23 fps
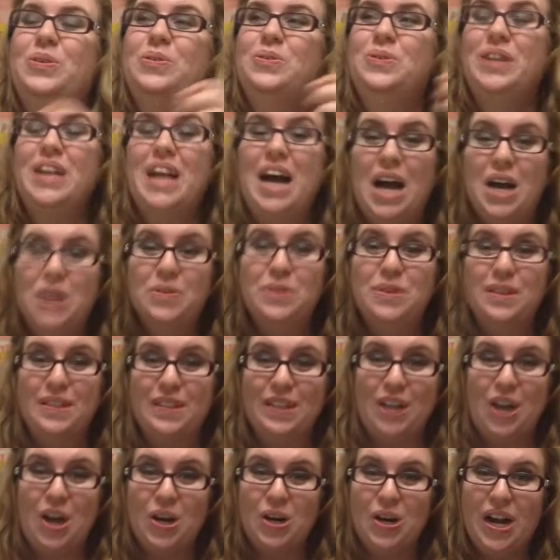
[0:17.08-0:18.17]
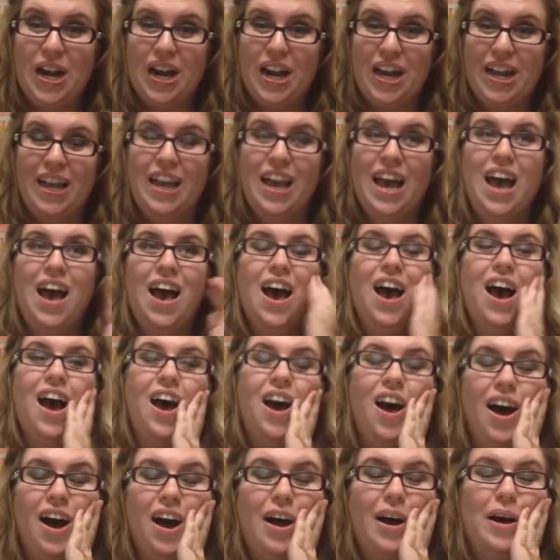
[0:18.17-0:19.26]
When I was an RA,
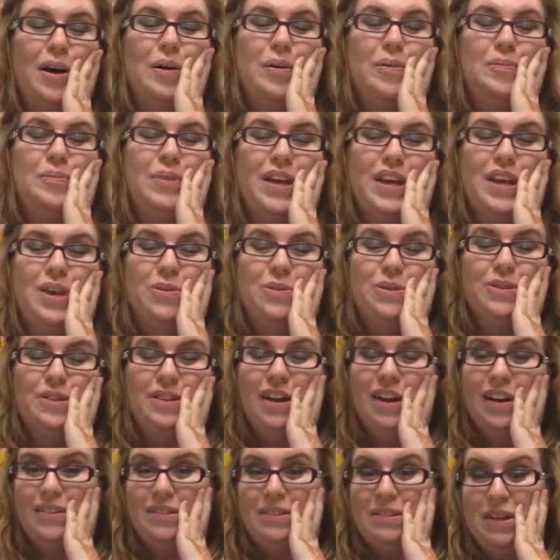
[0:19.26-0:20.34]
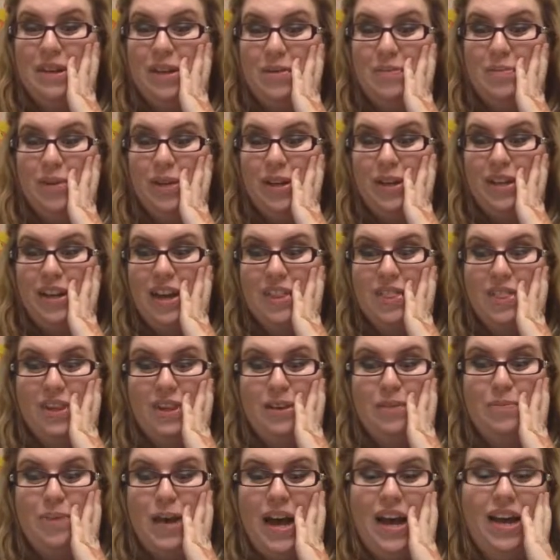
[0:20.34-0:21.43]
um, it was awesome.
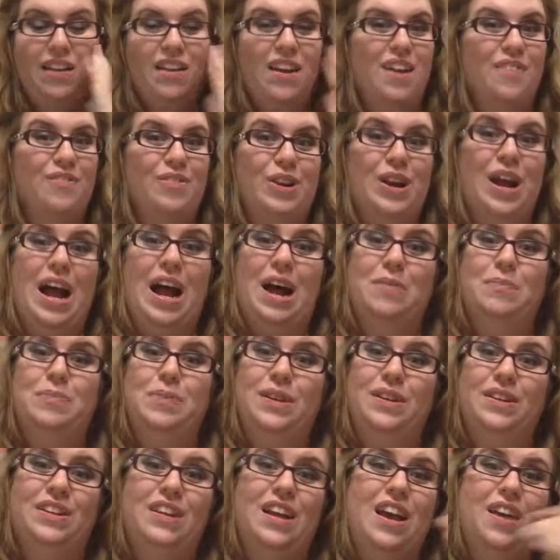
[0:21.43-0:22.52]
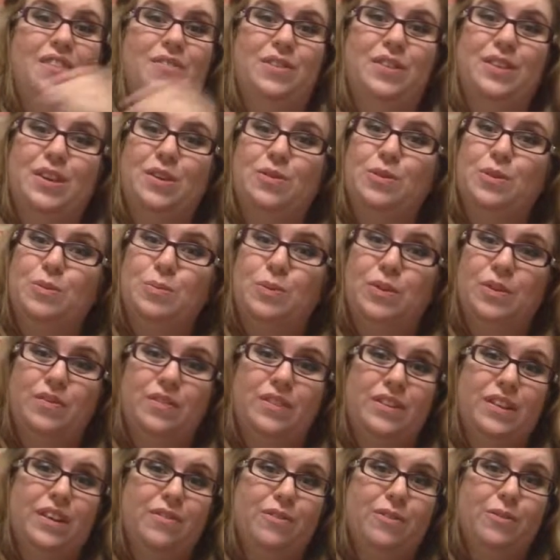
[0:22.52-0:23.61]
Nothing bad ever happened. Everything was
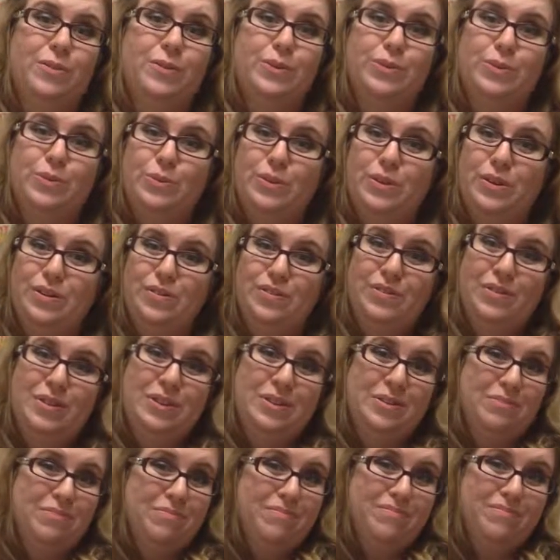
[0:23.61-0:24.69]
perfect. Everyone was wonderful.